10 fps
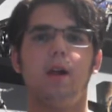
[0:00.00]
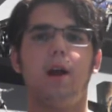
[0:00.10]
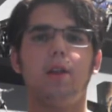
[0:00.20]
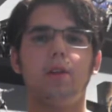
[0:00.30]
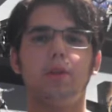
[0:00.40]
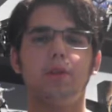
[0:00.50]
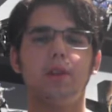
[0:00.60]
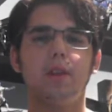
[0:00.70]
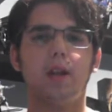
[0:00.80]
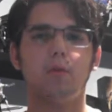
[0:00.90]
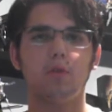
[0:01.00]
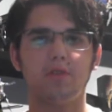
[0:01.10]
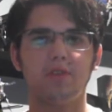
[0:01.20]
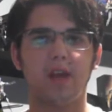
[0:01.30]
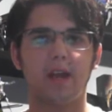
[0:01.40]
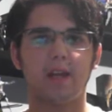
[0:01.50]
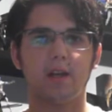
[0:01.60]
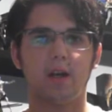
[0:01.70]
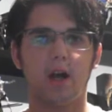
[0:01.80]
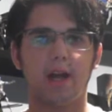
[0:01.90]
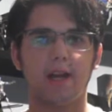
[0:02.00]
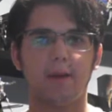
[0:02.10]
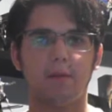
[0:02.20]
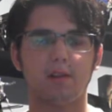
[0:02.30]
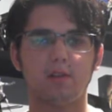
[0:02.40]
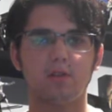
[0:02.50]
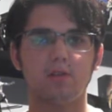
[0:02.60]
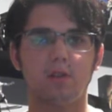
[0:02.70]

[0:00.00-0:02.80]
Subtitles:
another thing that I will say I am a little